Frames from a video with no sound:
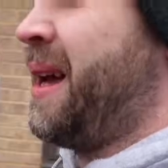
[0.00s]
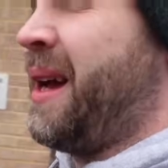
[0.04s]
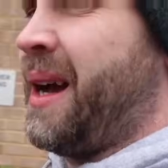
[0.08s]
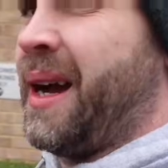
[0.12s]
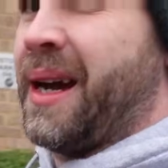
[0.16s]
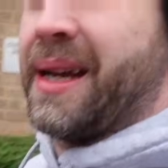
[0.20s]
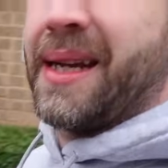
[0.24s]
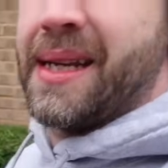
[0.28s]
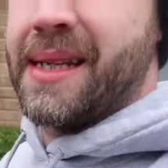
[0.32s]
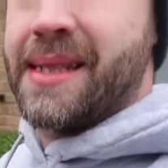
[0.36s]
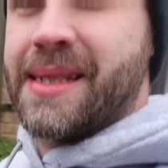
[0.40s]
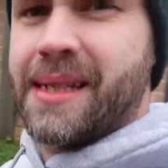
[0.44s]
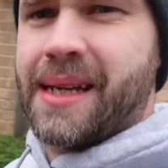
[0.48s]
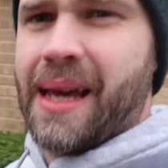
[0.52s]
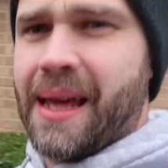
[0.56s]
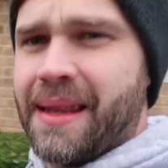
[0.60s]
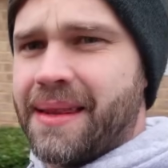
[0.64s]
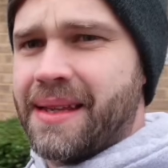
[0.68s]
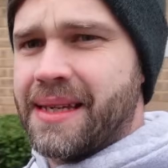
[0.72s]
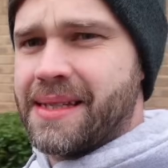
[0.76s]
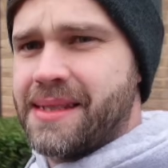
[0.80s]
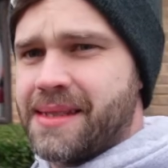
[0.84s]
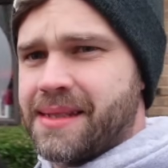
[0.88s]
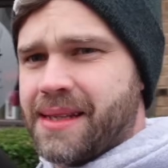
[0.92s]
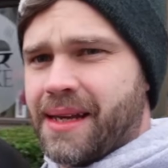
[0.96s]
I need to get
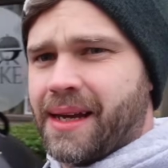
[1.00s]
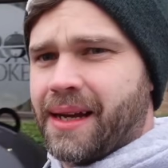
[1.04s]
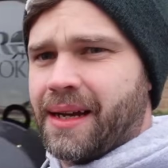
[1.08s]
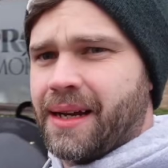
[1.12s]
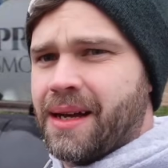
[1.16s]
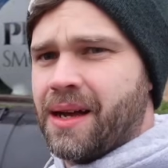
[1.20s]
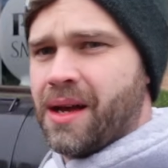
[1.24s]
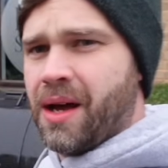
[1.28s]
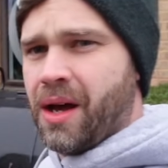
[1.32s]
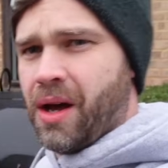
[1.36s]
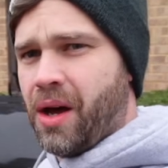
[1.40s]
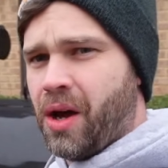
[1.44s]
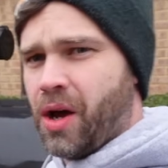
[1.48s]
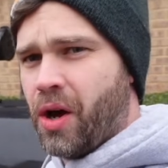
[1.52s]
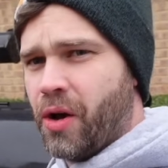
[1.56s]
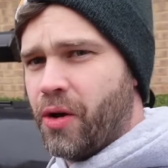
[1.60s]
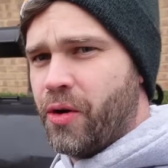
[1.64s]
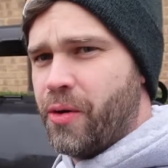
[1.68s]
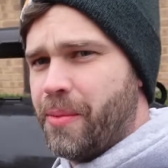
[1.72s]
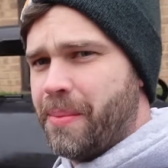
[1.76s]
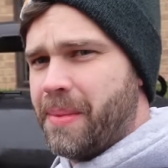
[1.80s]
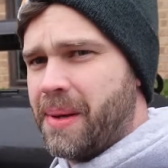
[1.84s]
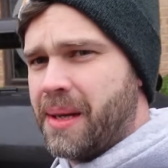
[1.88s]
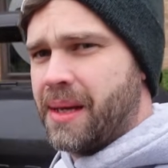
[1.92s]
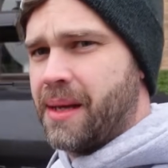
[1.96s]
this thing
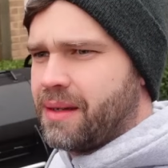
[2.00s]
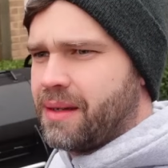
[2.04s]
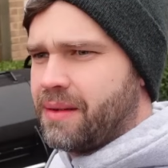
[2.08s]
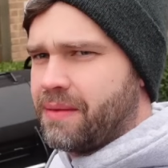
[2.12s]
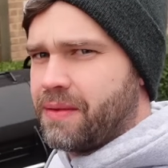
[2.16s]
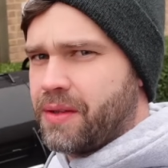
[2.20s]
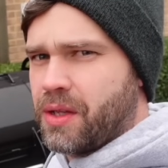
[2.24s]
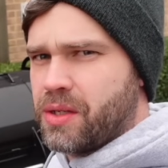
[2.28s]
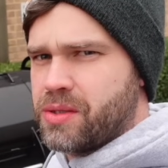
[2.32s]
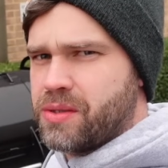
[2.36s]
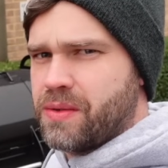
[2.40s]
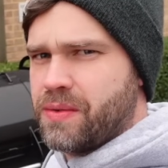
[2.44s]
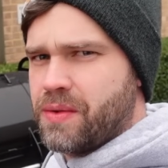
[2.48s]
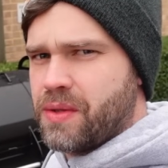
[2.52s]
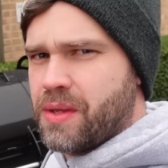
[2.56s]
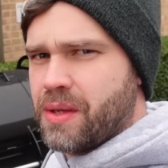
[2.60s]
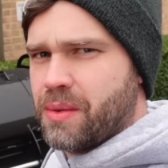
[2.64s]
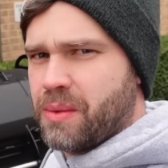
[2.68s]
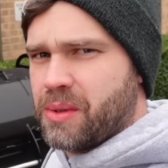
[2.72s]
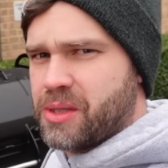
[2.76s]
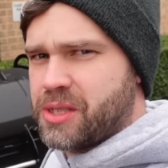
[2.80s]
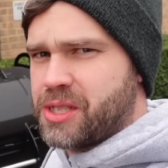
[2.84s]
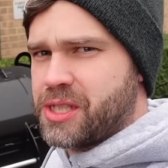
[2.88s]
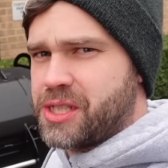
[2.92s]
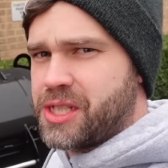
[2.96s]
home. For those of you that
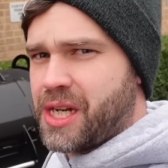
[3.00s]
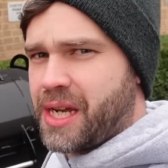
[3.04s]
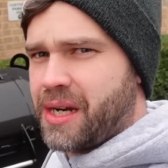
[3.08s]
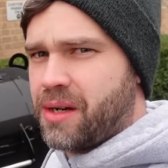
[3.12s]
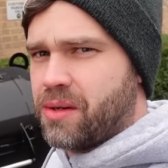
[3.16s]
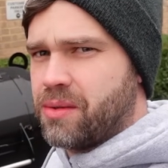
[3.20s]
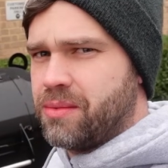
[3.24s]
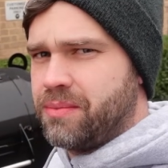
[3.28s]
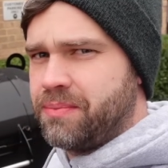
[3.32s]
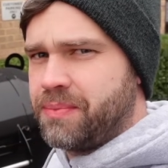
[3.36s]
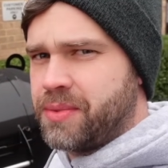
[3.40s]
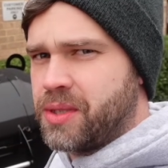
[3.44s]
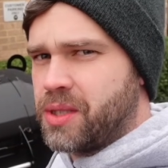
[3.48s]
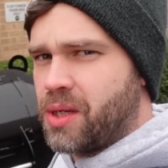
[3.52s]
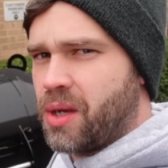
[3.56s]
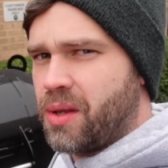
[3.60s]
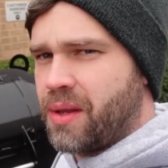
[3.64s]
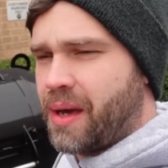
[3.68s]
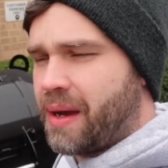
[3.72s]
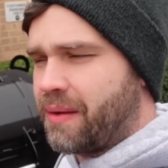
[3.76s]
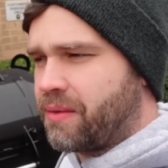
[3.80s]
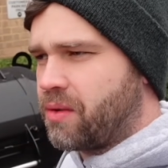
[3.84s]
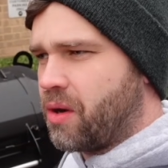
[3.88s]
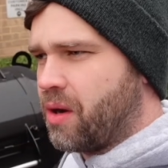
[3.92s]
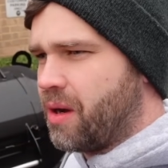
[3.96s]
watch the channel, you know
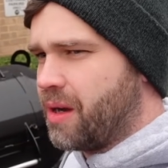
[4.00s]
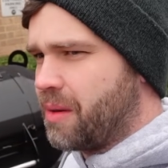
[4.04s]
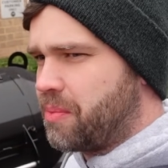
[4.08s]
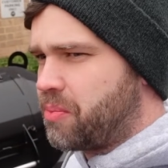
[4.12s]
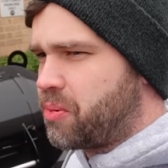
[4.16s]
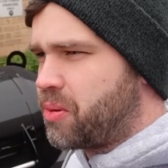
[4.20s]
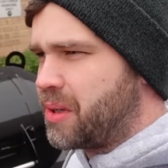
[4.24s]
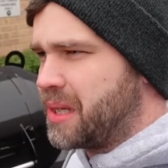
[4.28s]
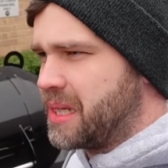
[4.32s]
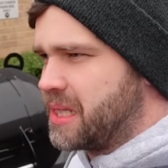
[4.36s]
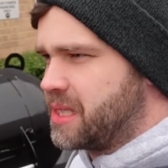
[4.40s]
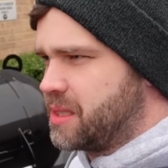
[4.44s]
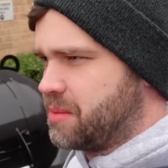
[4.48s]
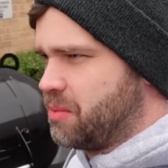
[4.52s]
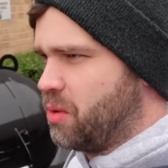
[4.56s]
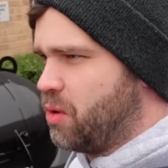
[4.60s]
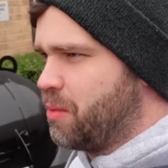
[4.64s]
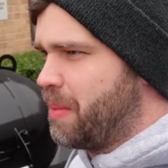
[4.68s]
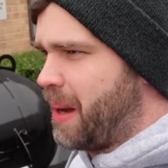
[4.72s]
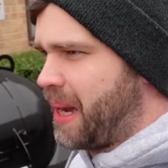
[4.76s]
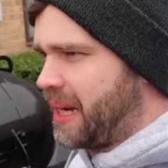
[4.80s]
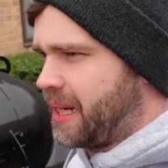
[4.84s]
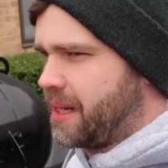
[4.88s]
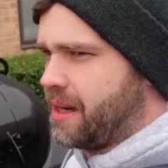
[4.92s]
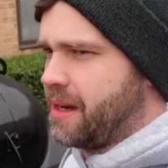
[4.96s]
that I've got a pretty small
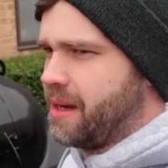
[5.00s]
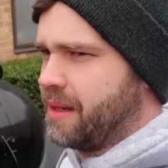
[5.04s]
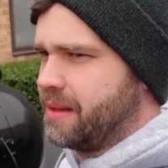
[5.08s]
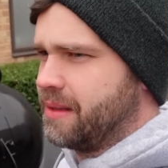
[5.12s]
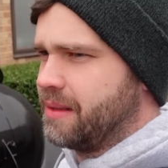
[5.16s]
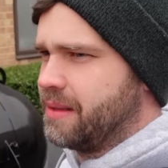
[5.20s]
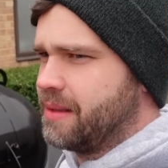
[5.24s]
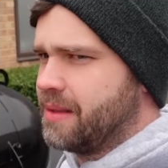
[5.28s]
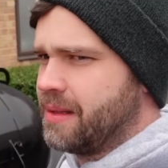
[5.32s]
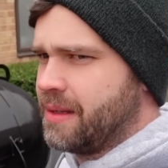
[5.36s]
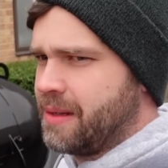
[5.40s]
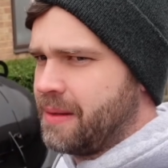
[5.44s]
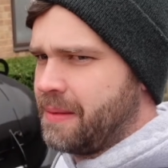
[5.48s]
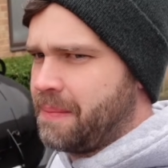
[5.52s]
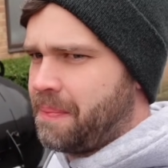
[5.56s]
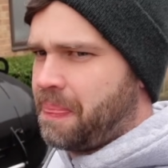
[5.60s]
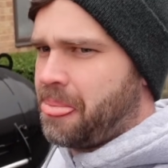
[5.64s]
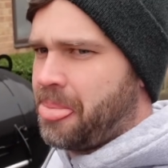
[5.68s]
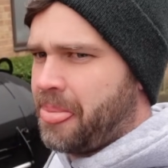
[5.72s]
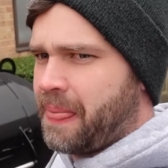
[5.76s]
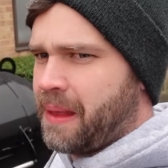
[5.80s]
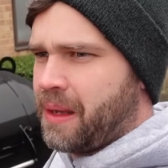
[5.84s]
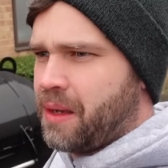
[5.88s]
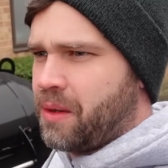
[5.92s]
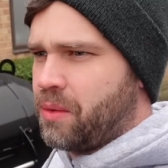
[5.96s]
back garden
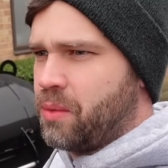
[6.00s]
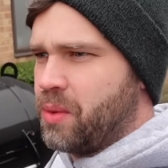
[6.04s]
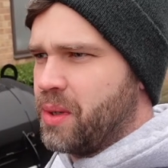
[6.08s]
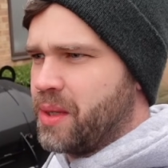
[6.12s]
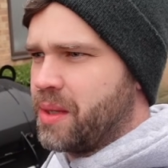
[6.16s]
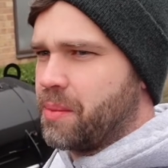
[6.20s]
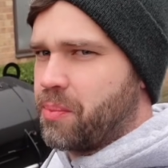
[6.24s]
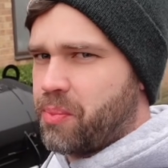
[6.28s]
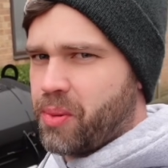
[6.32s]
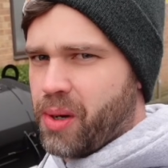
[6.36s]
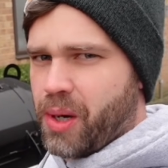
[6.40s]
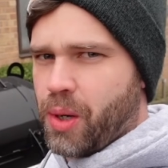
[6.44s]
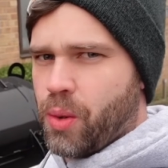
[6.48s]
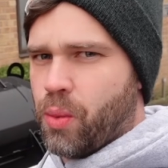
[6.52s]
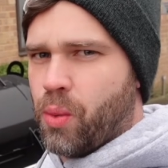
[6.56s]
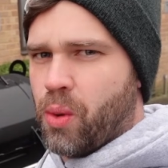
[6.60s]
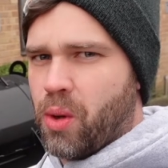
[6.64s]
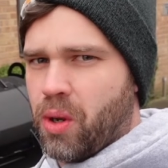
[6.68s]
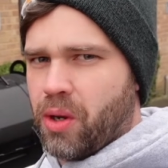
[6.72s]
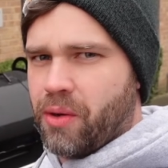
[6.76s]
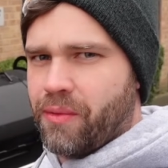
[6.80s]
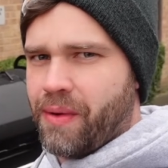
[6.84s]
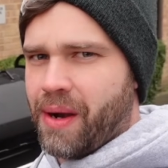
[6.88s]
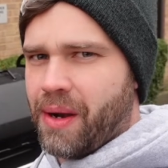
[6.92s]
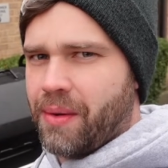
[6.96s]
with a brick
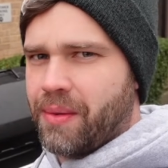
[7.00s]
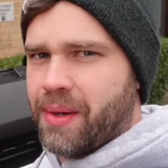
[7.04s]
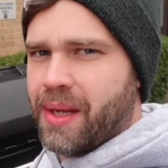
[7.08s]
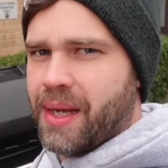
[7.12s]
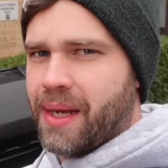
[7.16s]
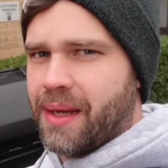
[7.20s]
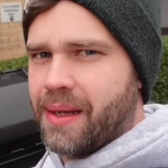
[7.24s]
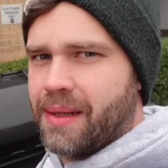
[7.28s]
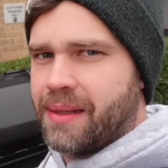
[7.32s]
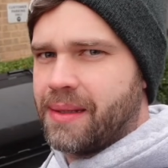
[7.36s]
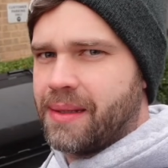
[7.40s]
wall around it.